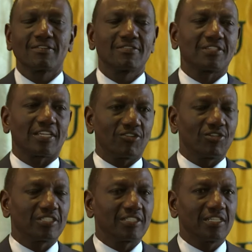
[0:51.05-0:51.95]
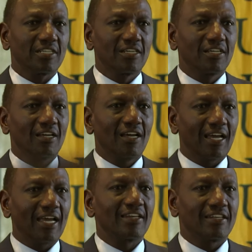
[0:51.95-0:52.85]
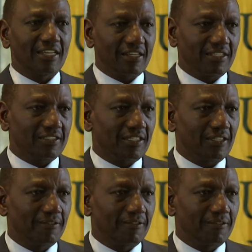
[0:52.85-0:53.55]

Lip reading: security, and dignity.